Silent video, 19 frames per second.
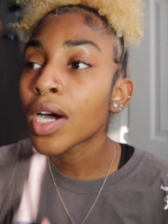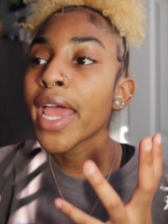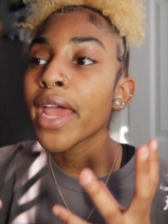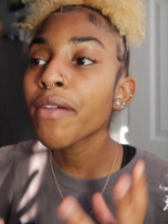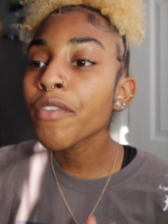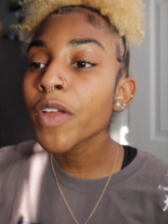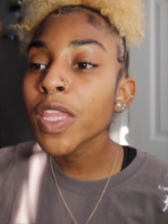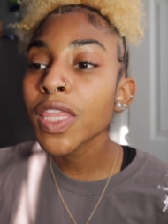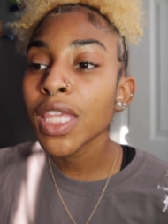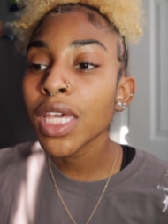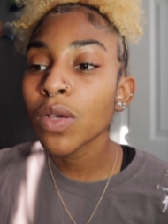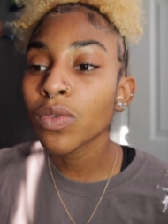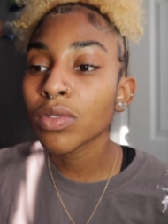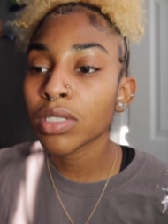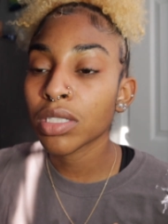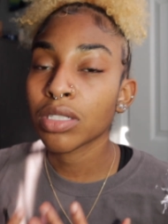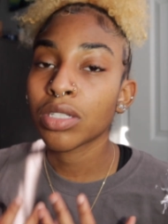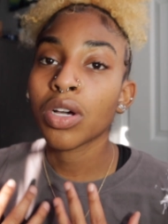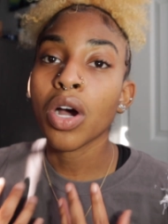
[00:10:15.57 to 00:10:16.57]
Everything
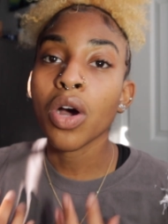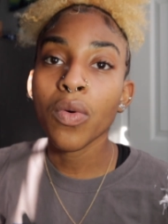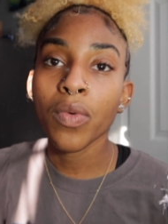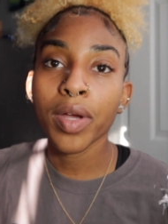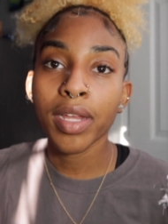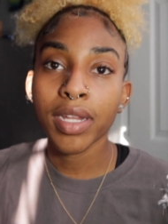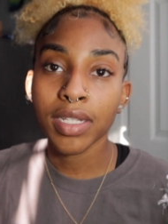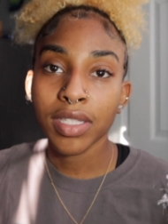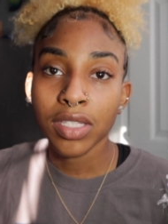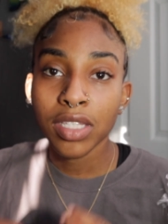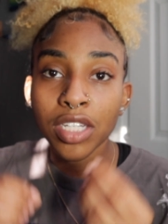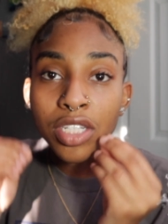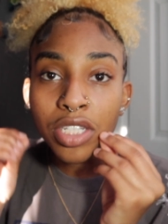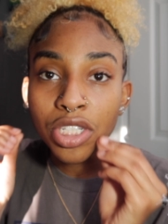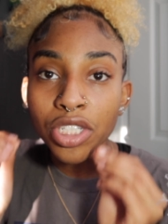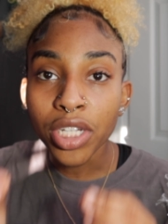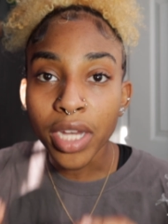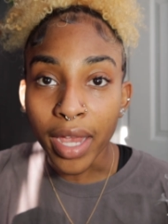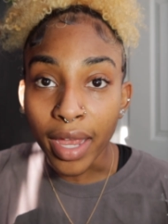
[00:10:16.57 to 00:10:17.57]
was going to
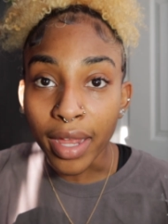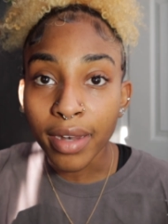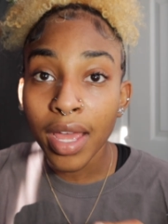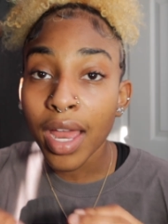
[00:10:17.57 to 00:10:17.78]
shit,